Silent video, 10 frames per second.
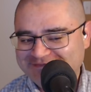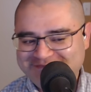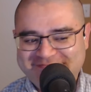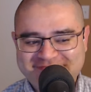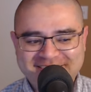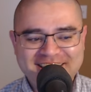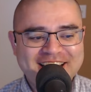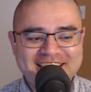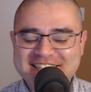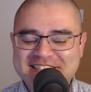
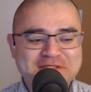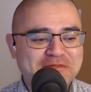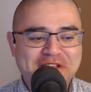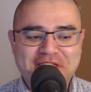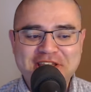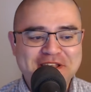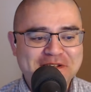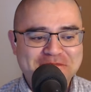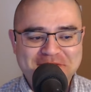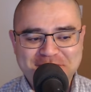it seems to be a
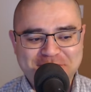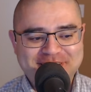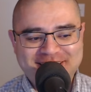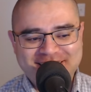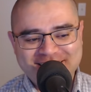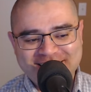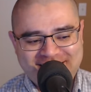theme this week.